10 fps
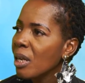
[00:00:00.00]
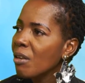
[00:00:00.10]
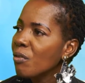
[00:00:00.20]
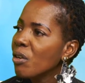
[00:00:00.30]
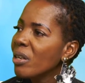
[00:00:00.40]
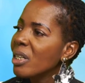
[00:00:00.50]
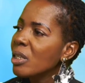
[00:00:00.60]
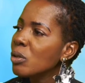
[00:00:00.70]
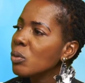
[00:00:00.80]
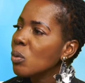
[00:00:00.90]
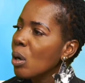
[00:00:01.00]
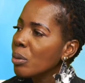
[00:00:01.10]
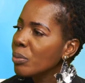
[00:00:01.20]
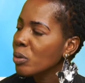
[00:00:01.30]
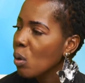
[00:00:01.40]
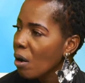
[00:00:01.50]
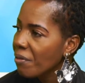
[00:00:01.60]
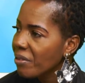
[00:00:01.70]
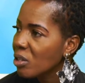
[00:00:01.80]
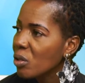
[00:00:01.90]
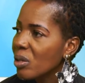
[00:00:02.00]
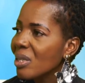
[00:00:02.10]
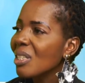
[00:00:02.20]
If you're eating too often, you're